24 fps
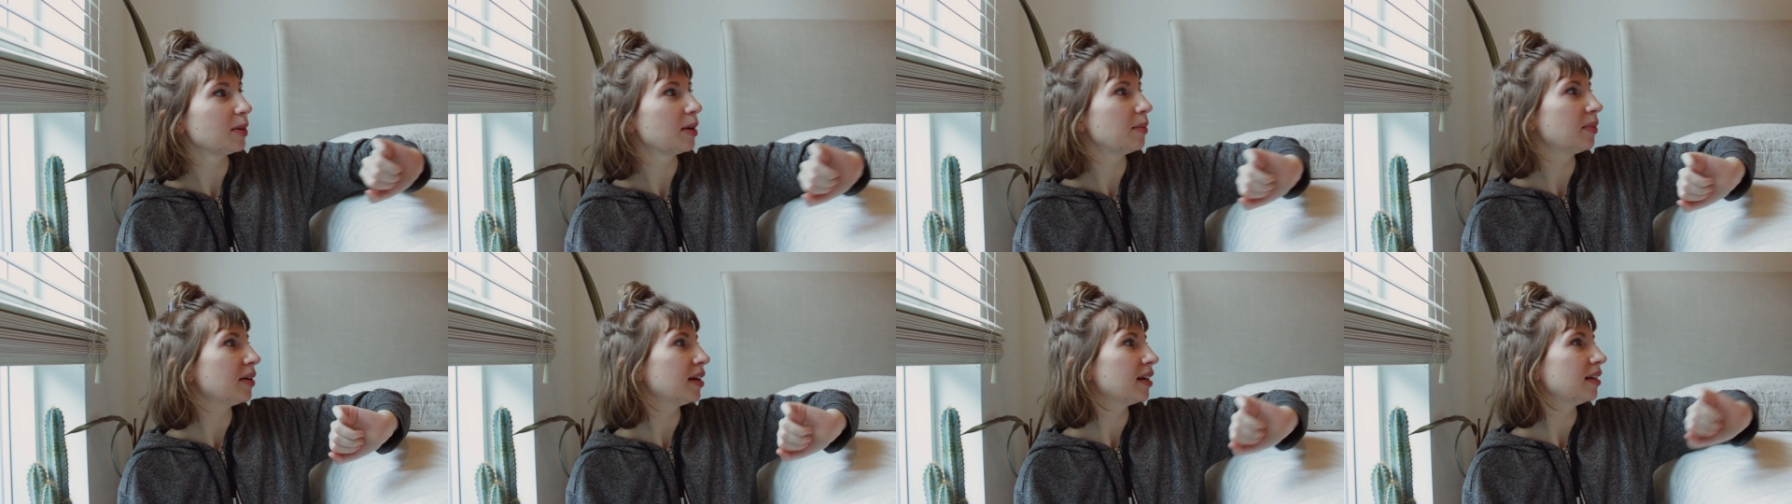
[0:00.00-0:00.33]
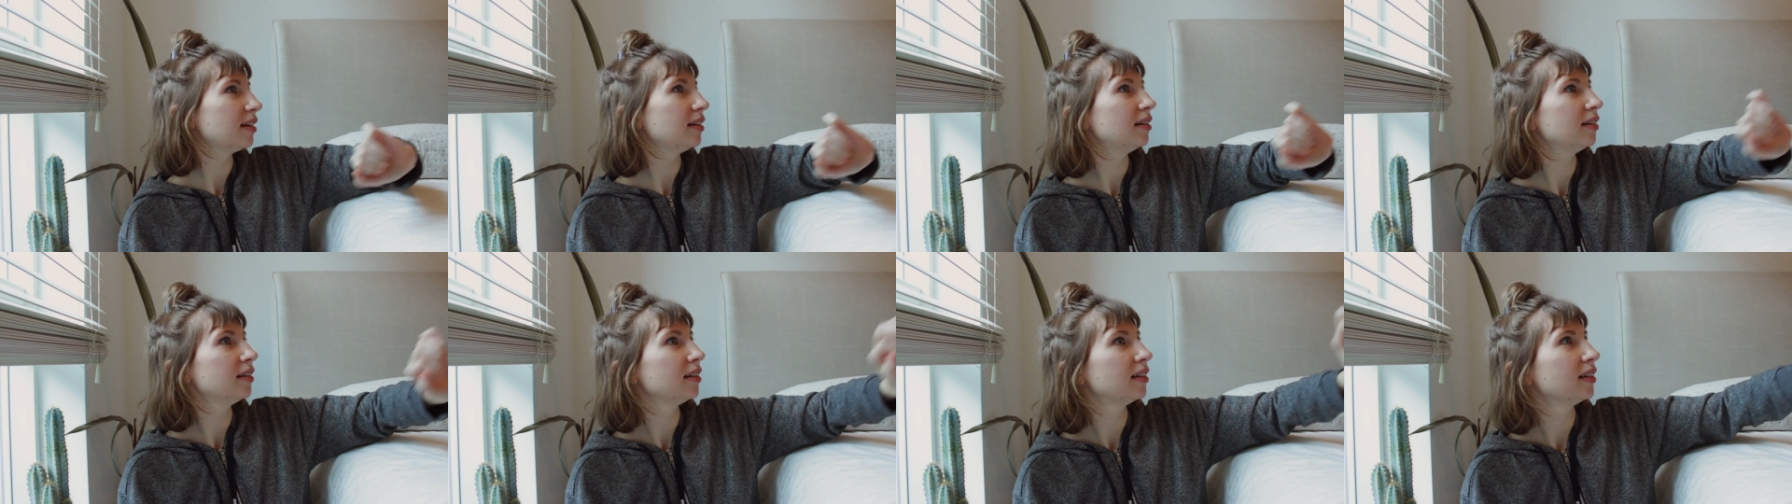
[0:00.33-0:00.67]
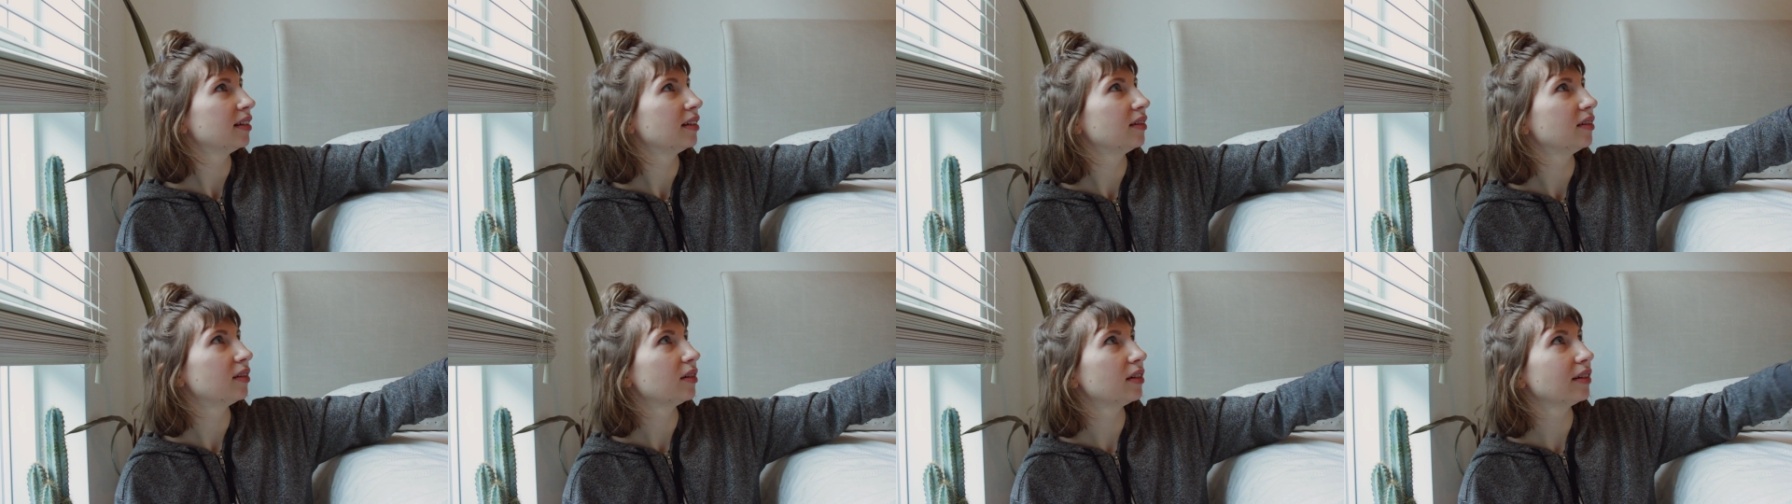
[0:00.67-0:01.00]
of my bed
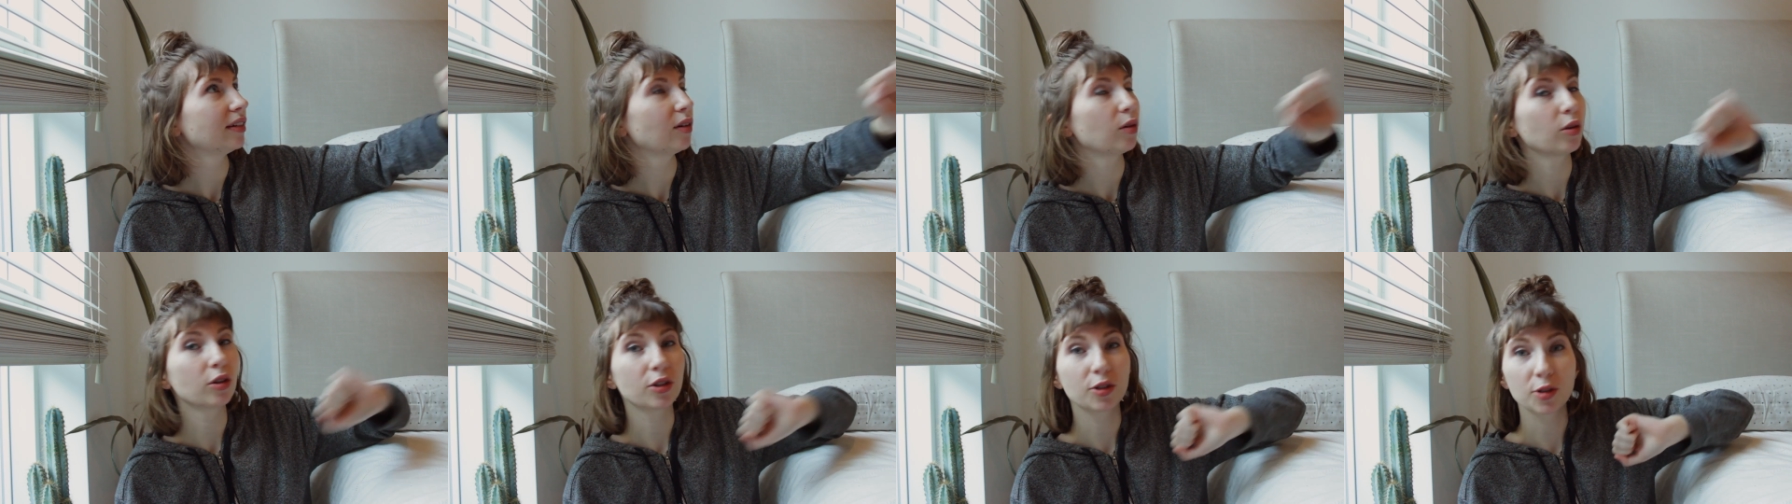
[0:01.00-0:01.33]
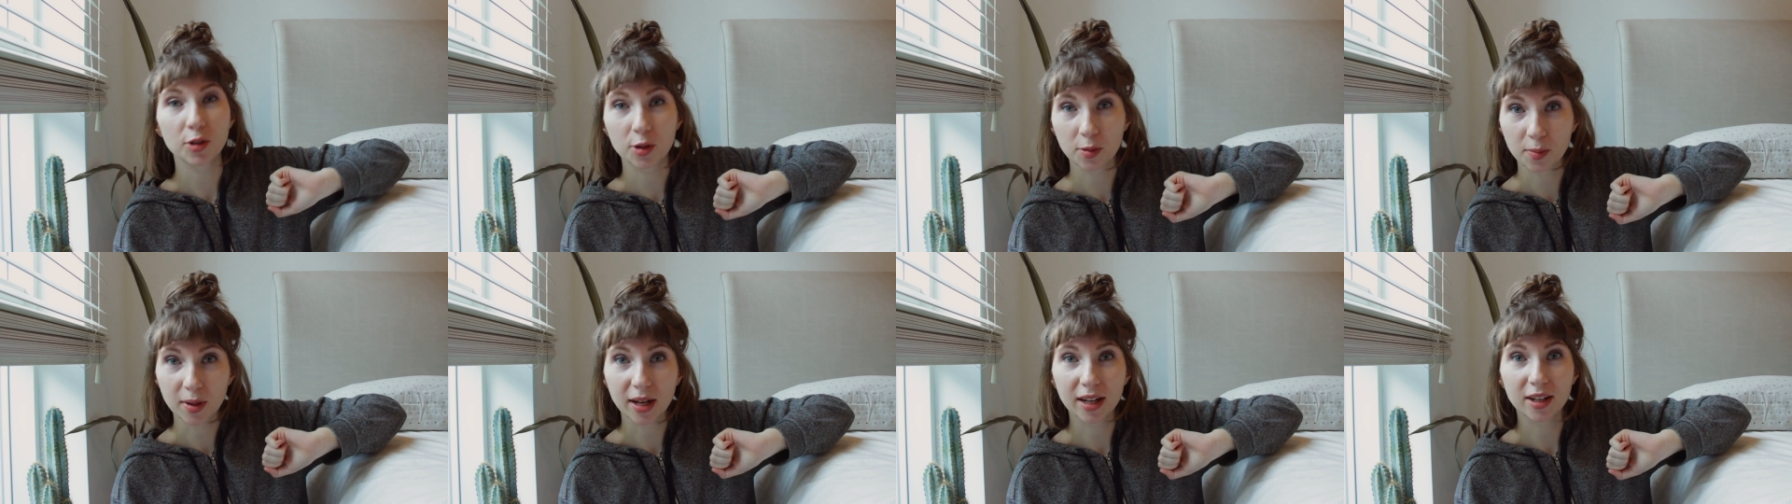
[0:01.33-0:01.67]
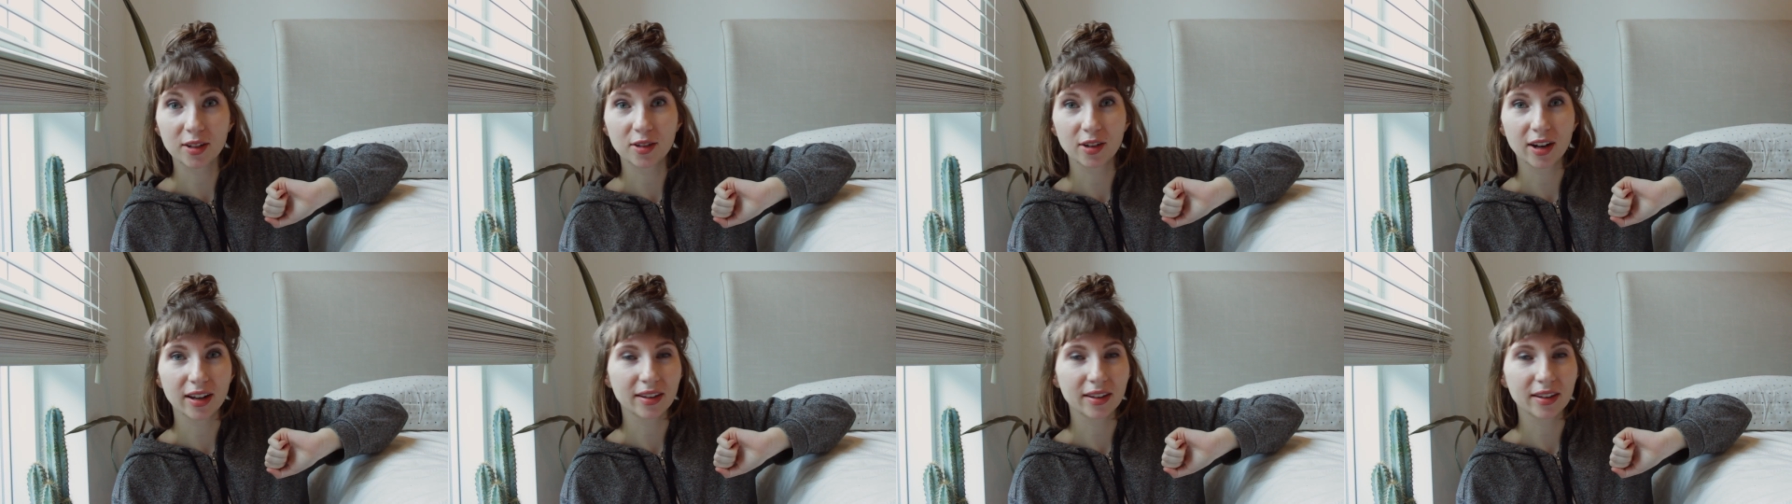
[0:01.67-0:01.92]
or show my